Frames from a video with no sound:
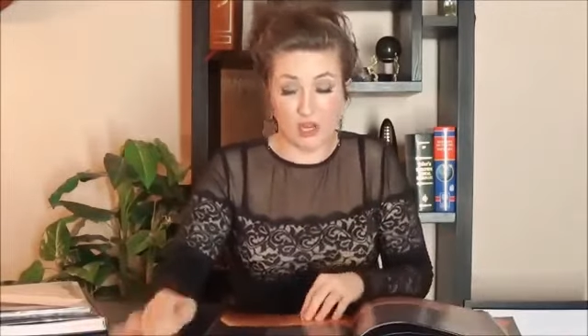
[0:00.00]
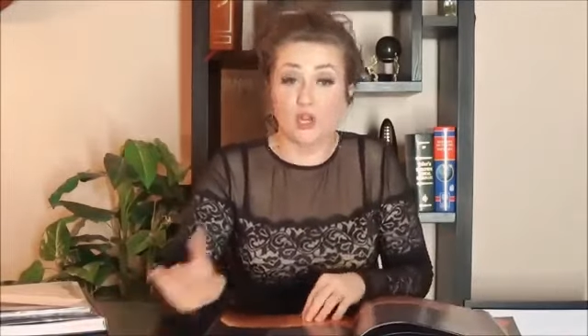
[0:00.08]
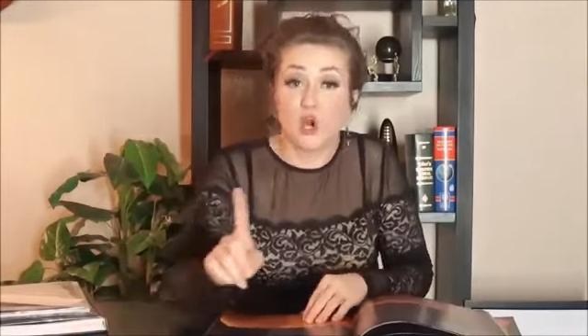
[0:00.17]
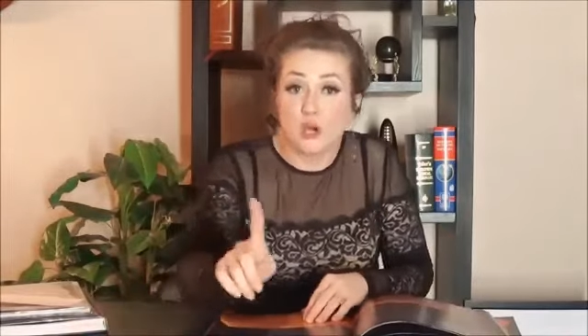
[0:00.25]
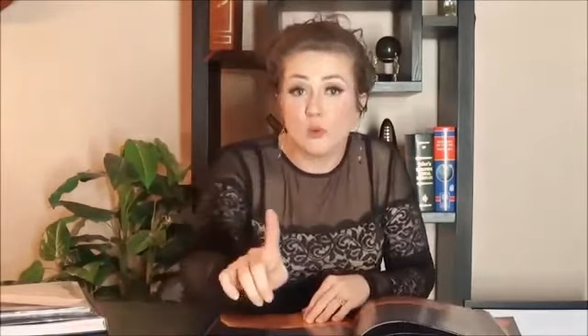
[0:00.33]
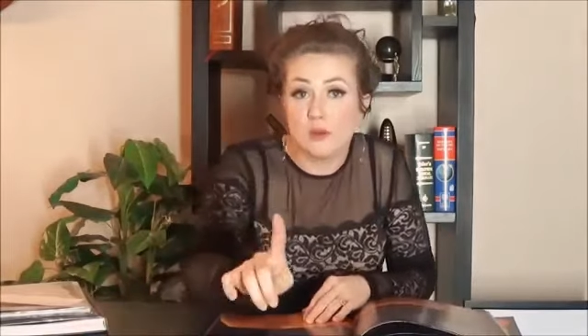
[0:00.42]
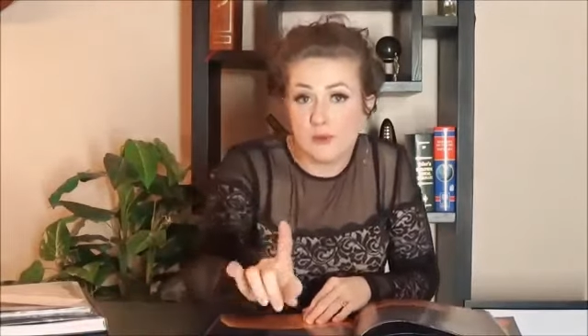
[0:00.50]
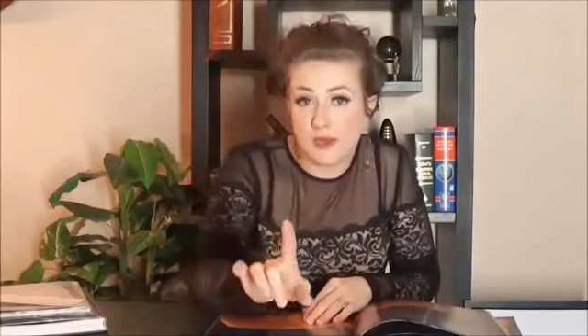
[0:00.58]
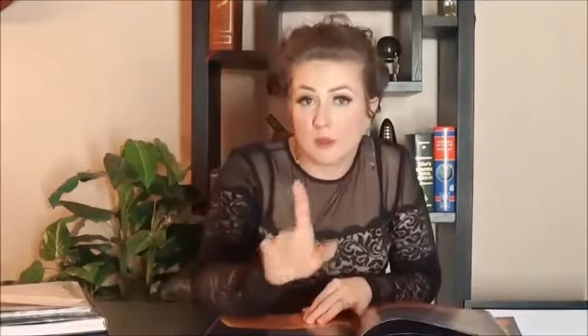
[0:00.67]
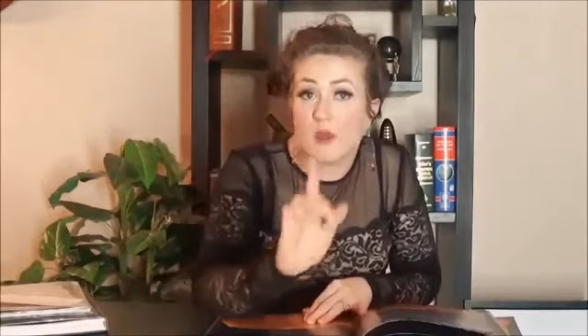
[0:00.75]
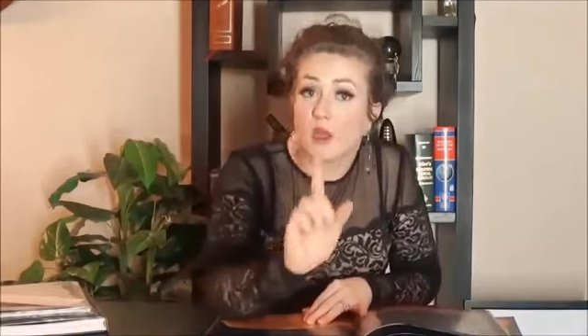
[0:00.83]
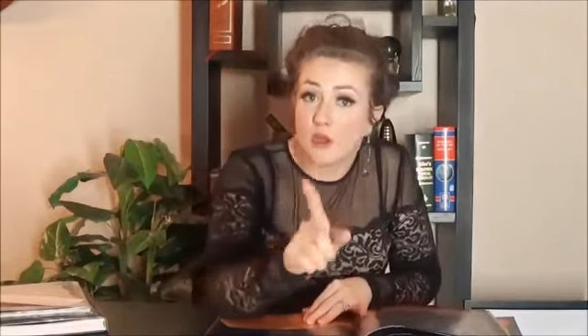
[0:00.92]
A good one, by
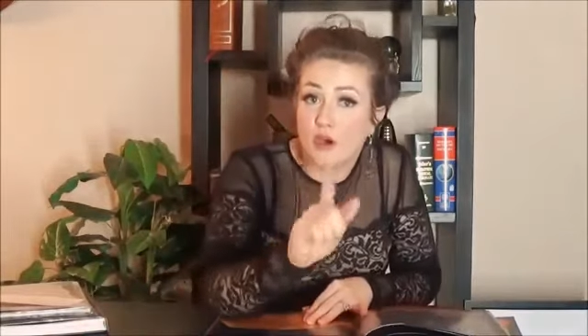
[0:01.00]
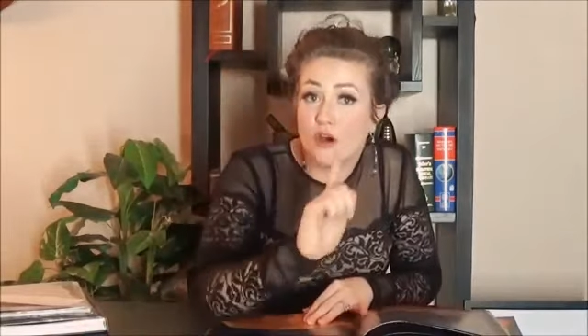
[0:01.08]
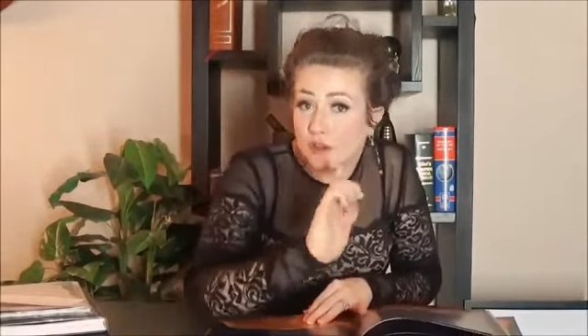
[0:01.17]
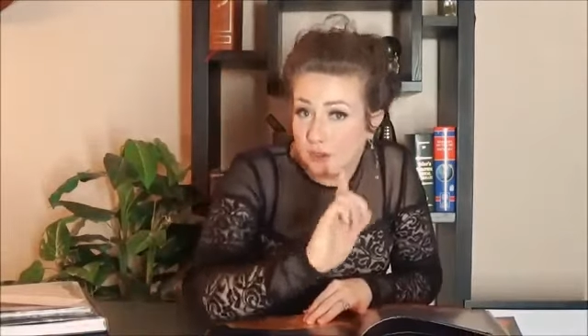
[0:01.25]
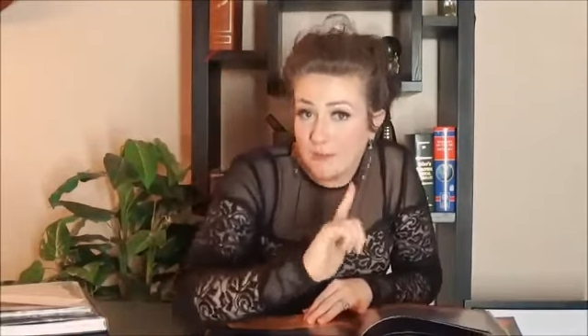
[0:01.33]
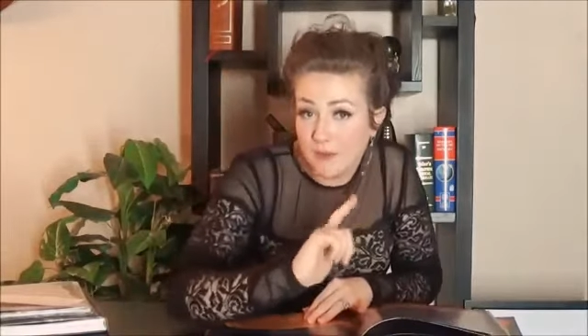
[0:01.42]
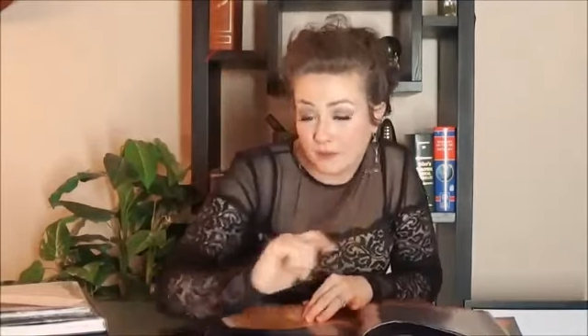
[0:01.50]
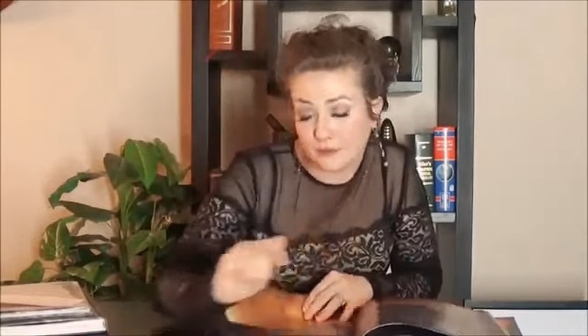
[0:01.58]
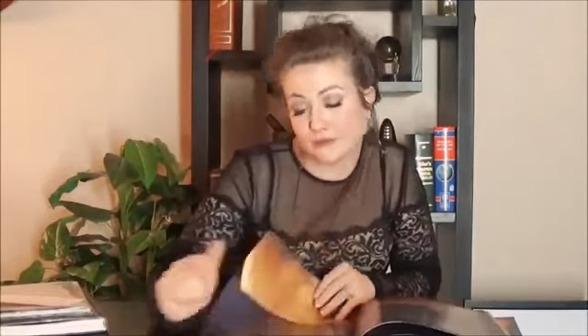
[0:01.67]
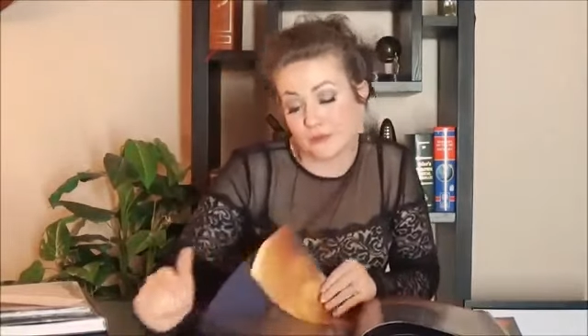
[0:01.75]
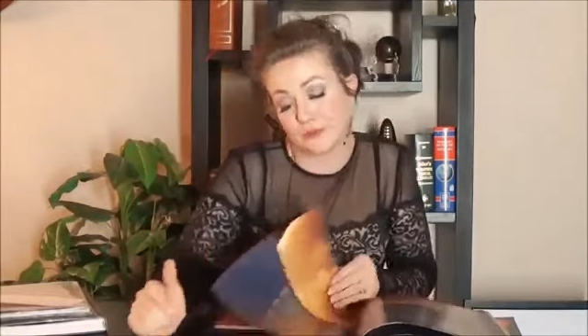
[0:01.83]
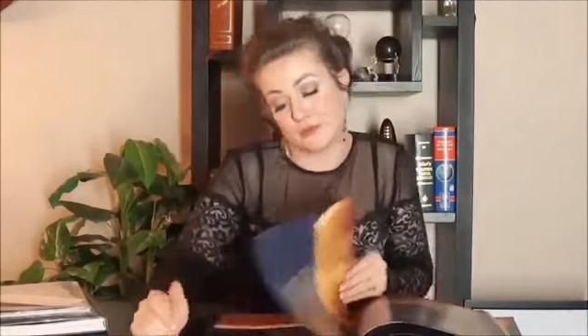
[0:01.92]
the way. A good middle
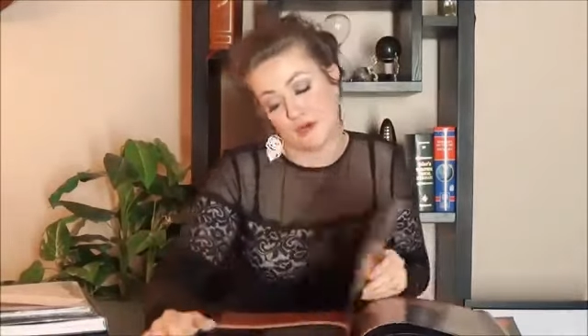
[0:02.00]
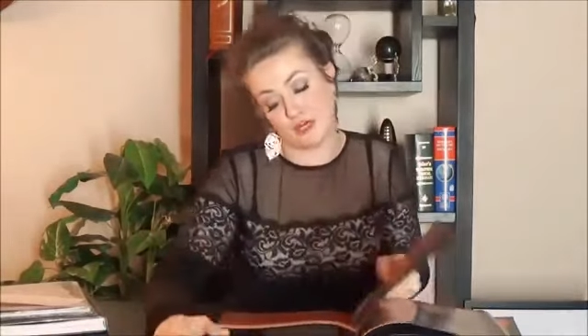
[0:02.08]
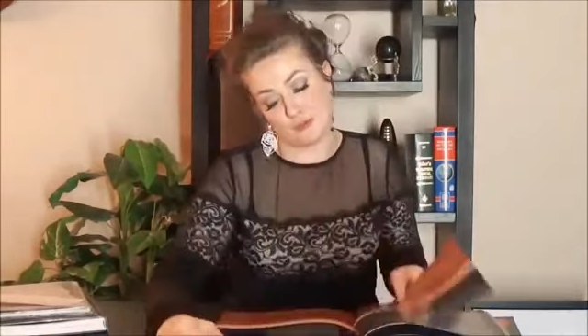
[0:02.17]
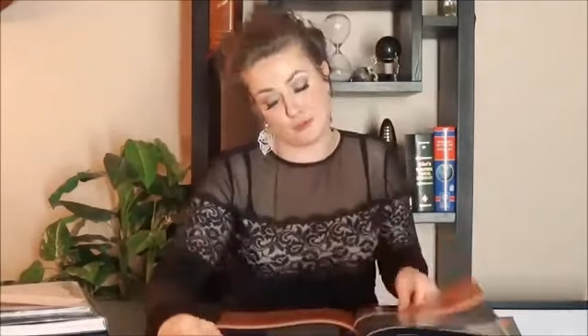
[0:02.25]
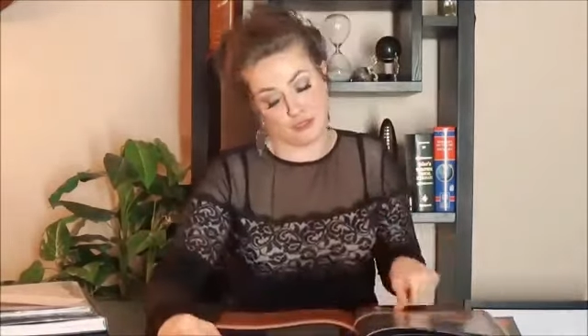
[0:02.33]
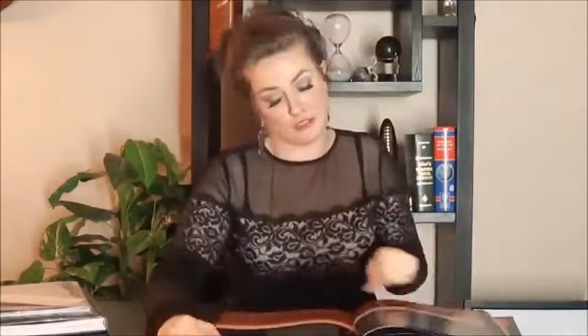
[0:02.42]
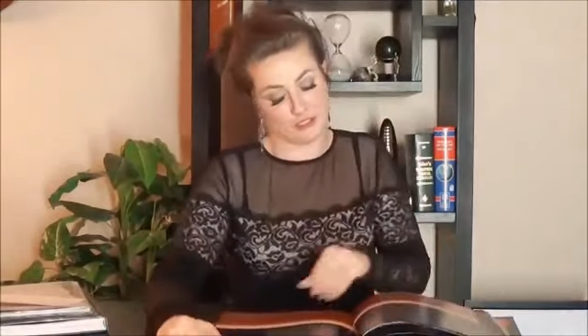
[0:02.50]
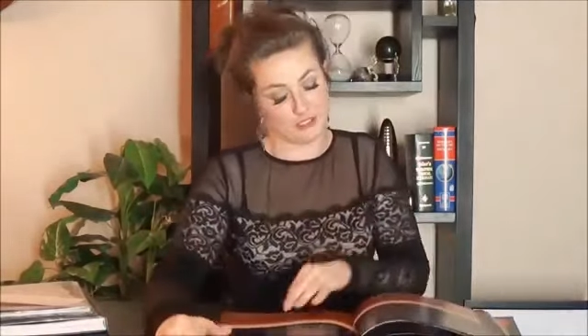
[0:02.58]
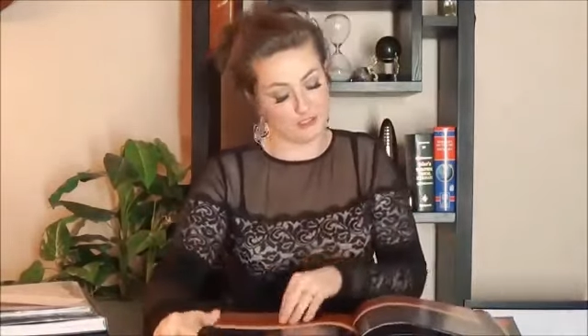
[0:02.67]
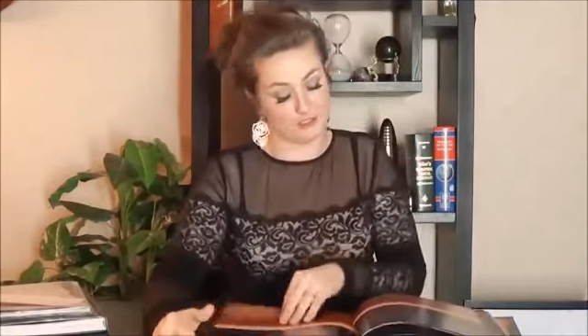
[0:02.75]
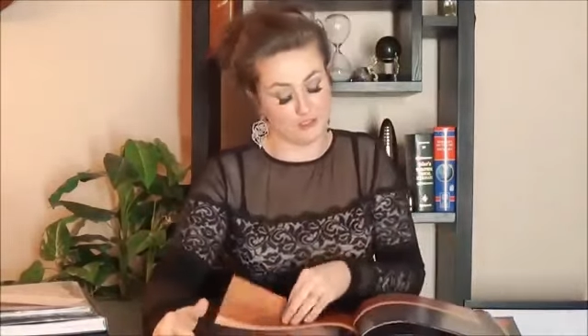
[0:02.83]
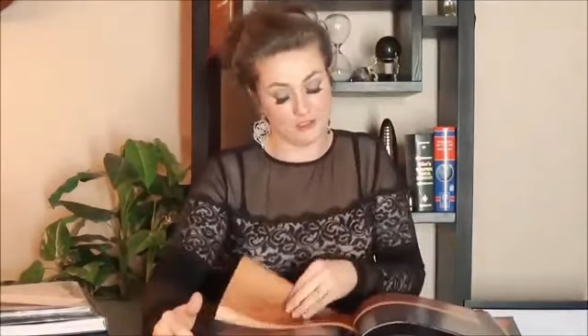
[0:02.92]
school art
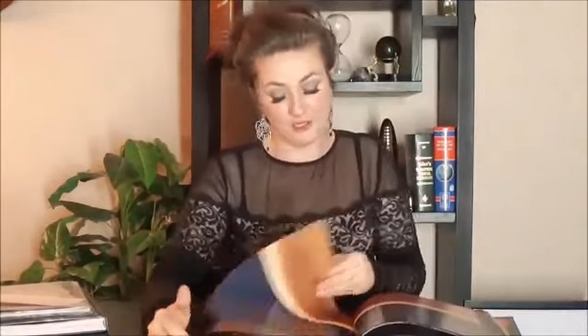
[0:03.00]
project.